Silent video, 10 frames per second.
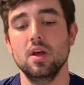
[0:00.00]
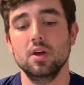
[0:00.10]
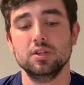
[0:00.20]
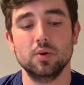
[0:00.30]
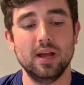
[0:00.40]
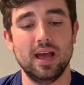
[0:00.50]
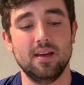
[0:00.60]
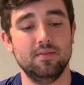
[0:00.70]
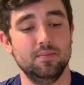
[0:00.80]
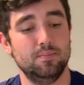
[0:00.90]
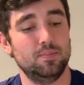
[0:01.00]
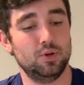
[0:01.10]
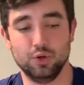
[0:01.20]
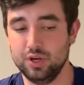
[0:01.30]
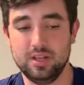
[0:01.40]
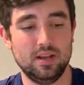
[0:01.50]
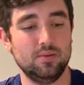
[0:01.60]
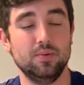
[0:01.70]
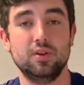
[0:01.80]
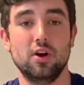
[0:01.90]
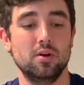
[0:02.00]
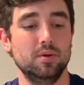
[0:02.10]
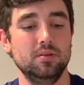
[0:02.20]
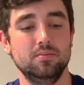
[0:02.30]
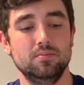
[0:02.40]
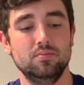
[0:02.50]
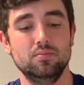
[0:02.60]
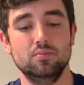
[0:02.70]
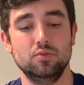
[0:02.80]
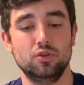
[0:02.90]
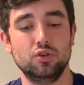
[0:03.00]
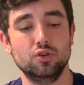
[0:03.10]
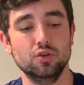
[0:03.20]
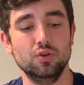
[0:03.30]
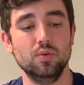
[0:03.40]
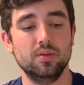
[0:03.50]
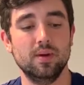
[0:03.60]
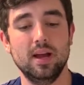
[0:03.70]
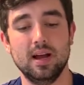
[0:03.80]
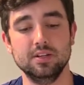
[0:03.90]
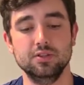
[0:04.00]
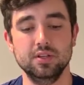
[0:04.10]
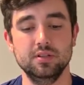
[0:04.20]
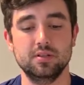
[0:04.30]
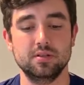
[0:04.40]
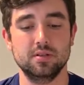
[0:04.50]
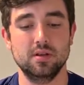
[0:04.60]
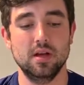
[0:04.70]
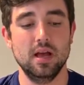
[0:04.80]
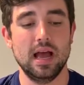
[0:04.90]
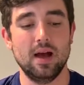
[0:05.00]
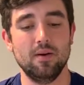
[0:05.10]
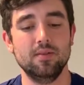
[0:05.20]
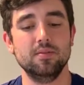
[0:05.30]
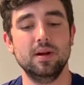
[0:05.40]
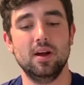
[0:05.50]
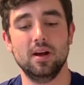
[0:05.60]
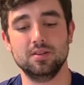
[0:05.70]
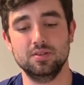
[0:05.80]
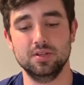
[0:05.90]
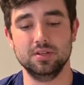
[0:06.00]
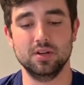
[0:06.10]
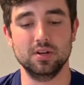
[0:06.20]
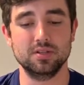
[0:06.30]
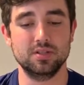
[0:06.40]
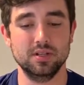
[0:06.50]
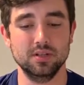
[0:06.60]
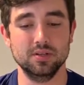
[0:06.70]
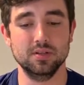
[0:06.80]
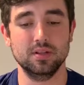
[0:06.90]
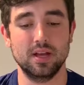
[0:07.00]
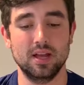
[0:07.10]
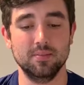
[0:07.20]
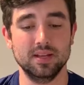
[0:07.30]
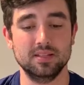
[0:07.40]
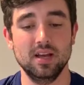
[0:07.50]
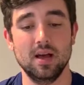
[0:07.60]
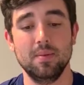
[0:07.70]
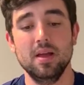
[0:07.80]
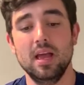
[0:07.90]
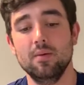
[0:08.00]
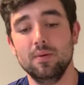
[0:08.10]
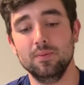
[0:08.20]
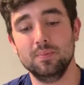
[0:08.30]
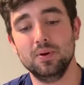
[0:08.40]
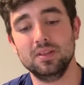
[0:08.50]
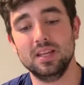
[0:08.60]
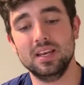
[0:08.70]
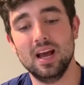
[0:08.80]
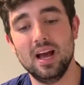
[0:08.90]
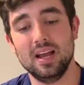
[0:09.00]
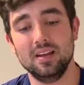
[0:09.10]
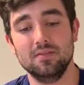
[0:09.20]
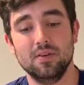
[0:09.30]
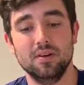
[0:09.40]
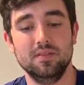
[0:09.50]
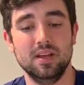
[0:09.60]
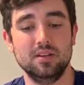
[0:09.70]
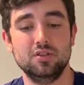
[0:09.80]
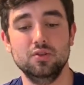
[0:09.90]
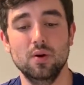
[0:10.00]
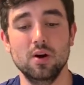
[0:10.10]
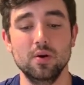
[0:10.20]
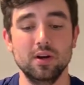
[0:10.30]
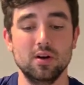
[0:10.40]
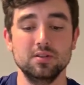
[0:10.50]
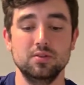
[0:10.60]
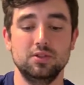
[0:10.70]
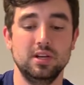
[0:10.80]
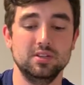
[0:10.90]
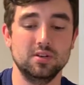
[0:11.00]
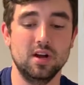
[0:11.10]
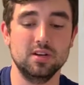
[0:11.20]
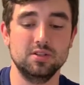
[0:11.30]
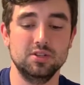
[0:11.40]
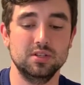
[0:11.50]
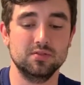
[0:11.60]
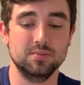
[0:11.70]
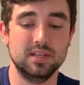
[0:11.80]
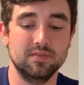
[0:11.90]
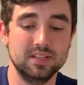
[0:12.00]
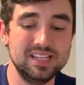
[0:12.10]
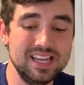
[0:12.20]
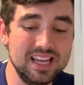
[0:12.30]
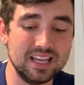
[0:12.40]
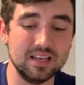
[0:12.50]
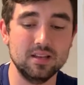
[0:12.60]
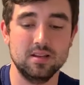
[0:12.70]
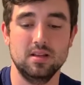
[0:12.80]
So I have good with carbon, good with my hydrogens. However, my oxygens are still kind of messed up. And when we put the 9 in front of the H2O, it also changed our oxygens from 17